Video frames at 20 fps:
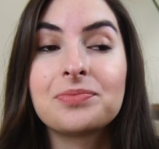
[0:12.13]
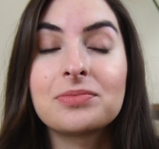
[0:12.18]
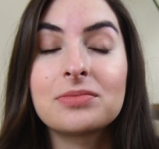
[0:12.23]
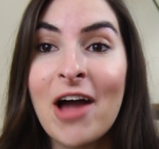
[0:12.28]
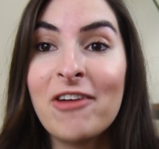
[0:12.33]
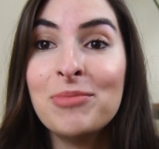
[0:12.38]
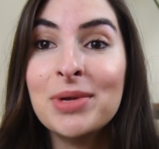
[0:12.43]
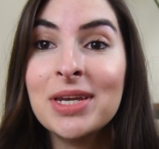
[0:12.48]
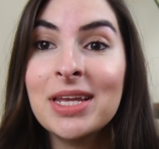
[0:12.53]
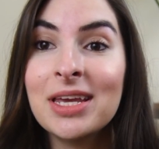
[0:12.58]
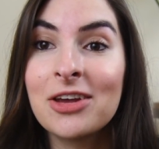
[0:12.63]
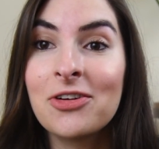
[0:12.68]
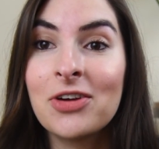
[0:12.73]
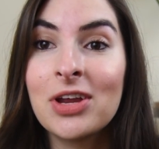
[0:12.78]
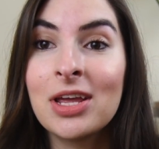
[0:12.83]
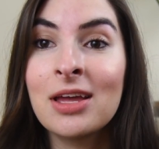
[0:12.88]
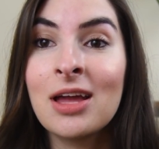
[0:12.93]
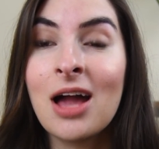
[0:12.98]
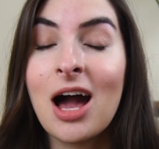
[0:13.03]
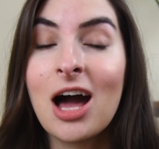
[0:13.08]
I've been
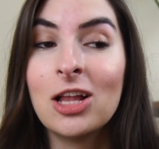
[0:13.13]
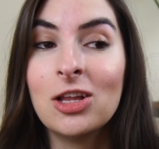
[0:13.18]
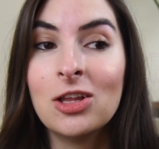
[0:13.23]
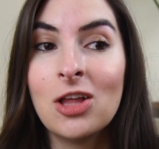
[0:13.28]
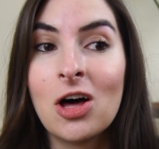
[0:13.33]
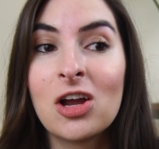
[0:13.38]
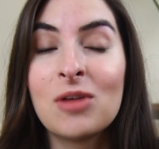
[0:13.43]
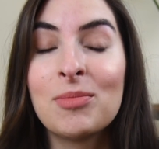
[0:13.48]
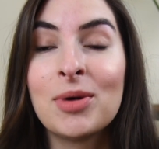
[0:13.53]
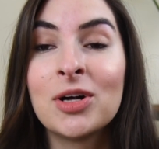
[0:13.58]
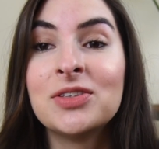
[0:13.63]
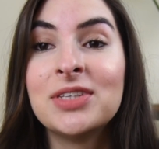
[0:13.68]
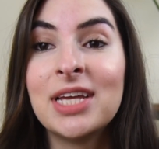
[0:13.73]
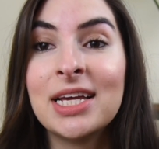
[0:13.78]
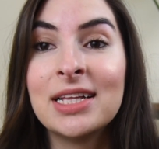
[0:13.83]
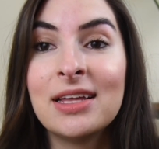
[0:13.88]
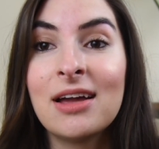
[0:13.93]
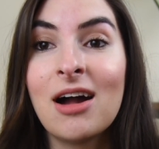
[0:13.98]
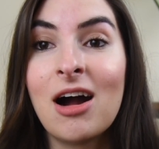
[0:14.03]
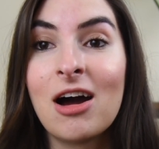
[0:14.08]
hearing a lot about
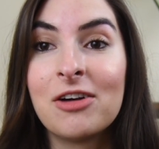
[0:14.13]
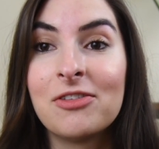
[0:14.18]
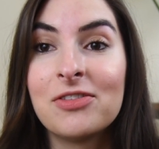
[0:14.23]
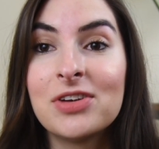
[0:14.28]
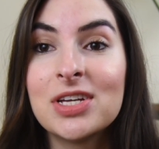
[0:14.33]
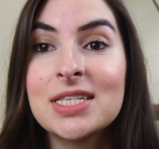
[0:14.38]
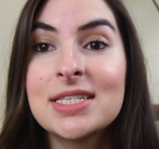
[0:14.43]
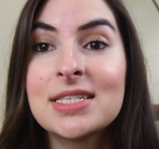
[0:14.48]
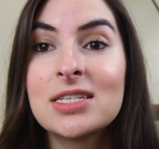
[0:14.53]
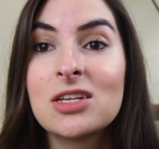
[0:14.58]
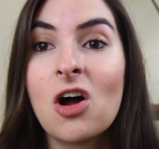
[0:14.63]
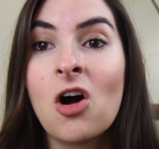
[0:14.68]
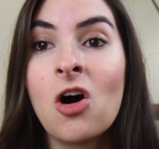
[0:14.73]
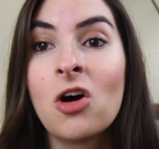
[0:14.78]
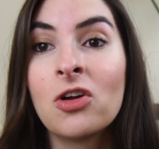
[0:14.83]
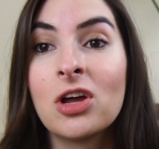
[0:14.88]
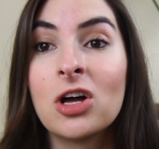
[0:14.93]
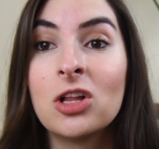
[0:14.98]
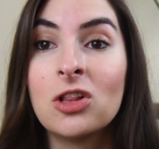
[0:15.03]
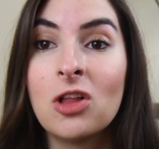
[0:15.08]
Daily Harvest
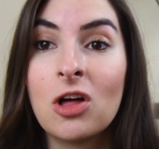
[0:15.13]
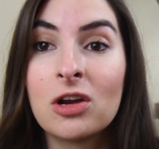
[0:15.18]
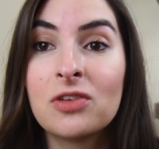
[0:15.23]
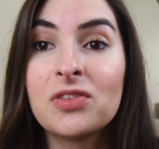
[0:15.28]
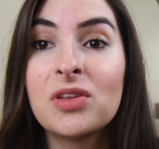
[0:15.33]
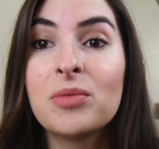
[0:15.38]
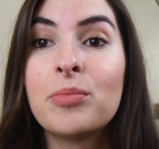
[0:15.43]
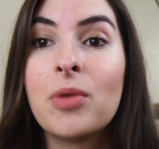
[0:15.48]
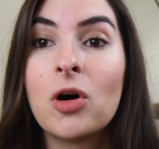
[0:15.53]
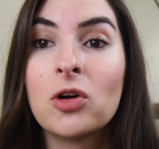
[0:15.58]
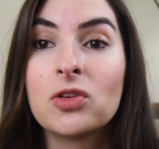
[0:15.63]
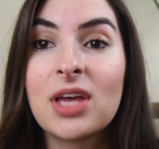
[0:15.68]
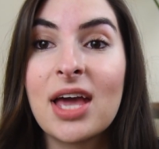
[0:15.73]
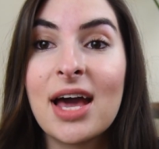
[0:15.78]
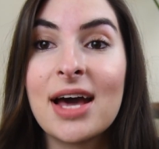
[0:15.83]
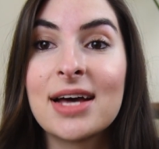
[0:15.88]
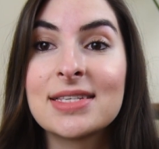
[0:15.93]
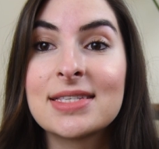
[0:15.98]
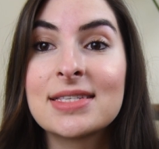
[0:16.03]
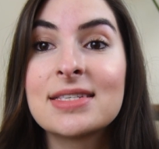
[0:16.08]
on a lot of the
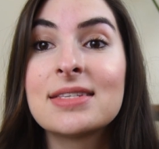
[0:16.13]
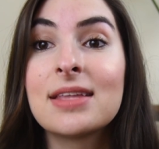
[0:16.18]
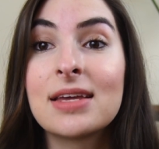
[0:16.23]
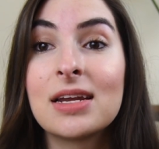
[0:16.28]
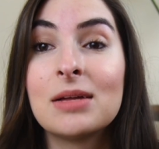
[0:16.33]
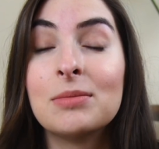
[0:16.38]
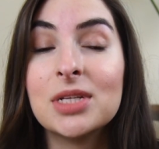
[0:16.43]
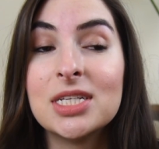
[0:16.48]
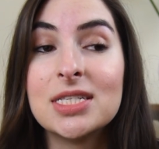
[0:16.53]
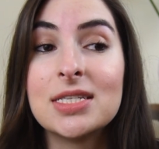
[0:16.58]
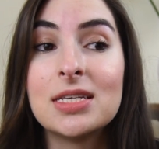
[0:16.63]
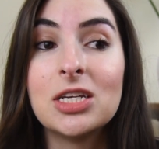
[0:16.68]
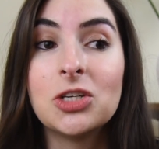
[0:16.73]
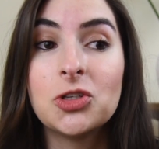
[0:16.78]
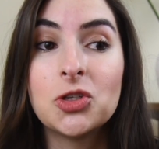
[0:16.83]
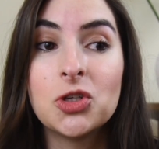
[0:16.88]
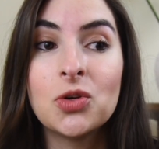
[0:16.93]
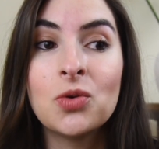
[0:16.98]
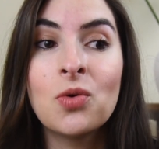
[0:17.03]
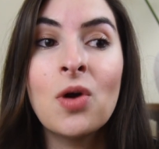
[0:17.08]
podcasts that I'm listening
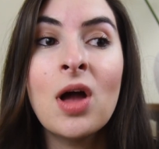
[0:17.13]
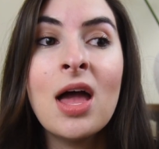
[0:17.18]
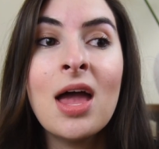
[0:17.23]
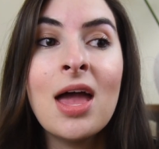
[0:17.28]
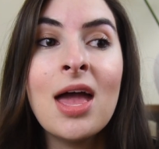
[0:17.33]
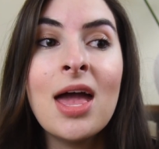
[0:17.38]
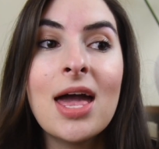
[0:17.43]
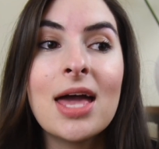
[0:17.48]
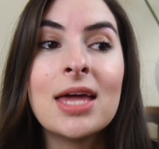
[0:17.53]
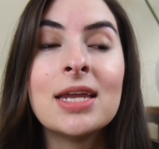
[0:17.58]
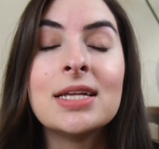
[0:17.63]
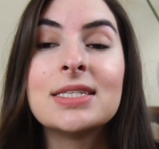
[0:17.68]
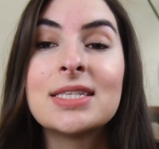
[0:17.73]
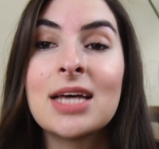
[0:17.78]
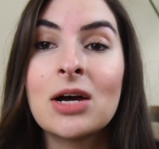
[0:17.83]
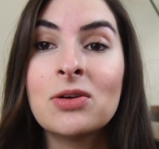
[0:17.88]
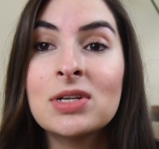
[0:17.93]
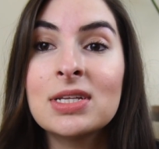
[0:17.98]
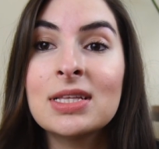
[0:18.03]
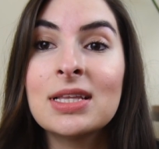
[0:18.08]
to, and it
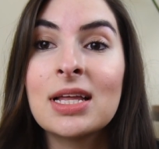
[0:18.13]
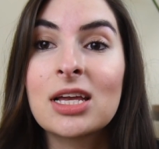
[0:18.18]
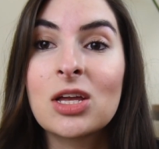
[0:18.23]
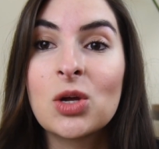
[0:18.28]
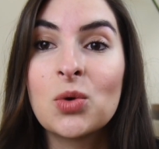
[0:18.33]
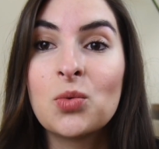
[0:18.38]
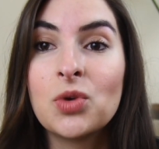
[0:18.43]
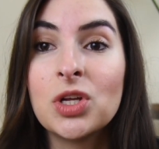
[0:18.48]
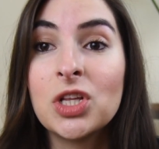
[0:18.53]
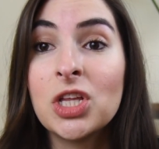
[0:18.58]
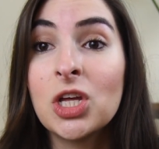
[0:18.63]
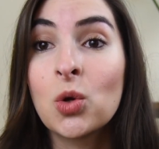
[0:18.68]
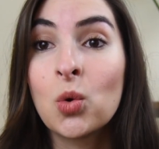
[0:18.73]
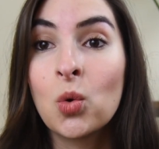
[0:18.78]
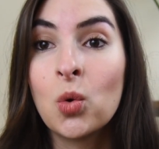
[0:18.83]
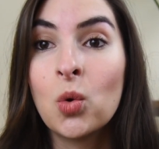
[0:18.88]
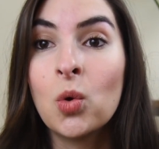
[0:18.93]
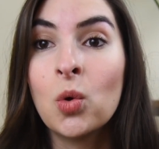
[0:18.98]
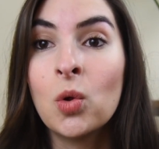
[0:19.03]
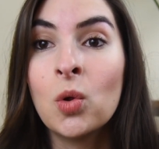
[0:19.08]
sounded like a really
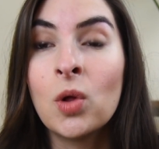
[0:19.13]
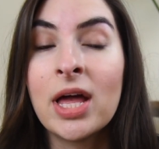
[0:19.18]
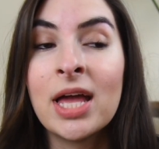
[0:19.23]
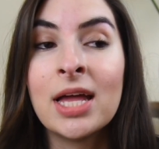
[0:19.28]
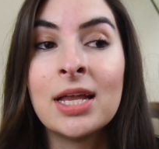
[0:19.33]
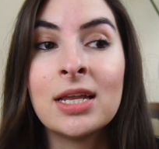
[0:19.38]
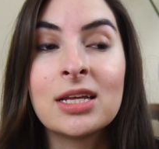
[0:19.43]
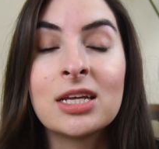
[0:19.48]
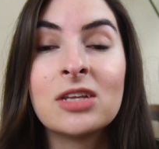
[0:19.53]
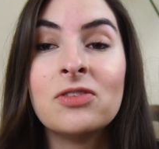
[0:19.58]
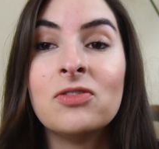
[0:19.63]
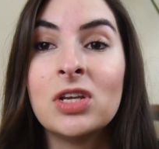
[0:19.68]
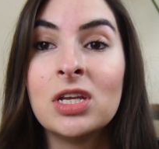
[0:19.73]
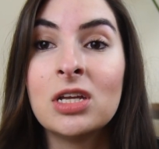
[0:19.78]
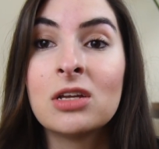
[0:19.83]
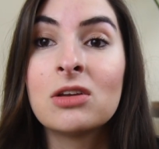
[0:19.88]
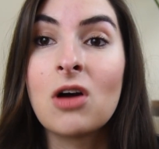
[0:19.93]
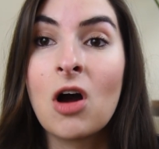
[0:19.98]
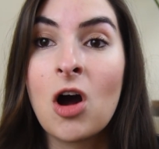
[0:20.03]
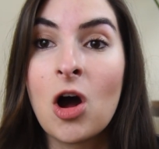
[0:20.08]
cool and
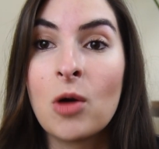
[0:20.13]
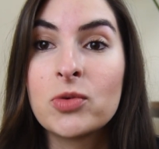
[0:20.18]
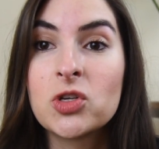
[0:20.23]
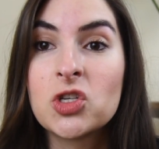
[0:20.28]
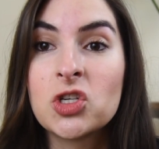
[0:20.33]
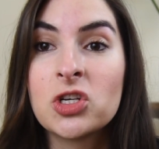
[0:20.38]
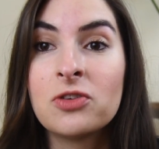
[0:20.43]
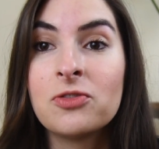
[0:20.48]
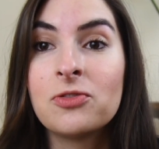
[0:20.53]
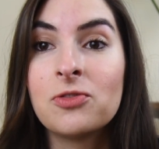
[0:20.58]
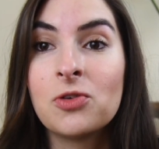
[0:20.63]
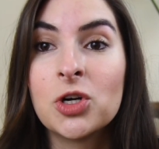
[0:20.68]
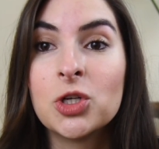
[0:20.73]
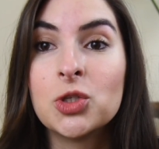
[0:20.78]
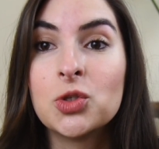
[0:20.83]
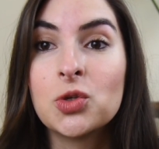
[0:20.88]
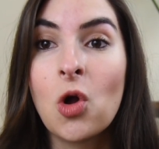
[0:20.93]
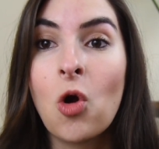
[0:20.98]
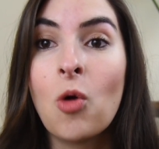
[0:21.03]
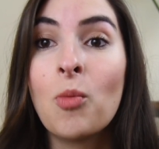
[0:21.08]
convenient option for
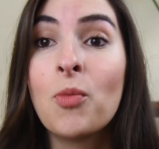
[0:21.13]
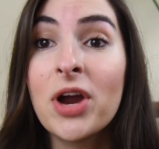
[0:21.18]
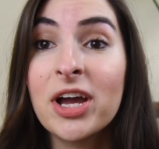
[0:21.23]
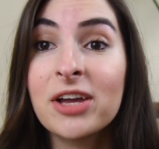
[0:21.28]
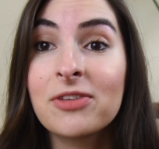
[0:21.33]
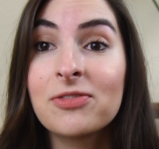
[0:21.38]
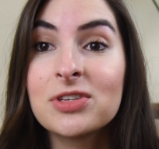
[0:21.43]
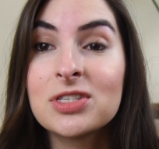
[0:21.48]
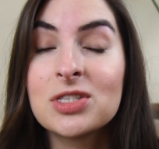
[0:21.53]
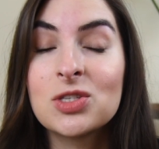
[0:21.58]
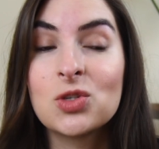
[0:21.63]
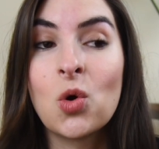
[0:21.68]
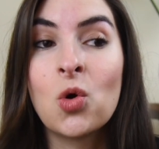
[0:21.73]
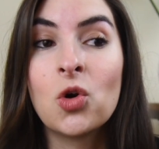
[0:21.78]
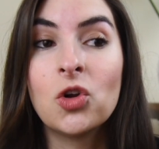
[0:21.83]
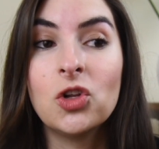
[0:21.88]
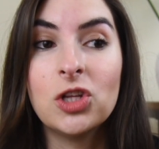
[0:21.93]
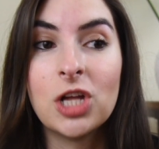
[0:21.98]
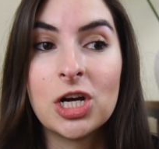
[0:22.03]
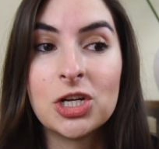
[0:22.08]
to-go breakfast
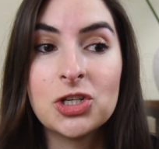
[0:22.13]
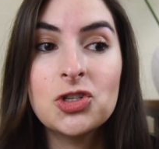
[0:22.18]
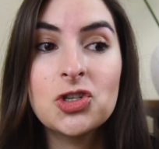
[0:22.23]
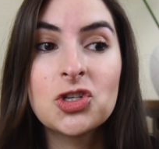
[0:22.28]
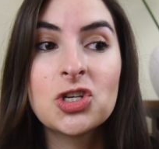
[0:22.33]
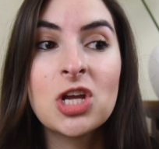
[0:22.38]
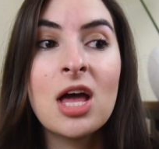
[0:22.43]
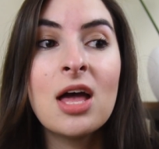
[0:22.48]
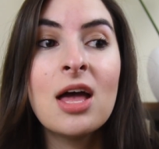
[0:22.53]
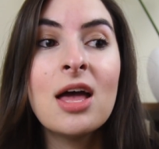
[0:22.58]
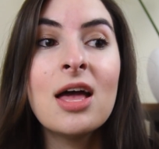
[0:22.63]
or lunch.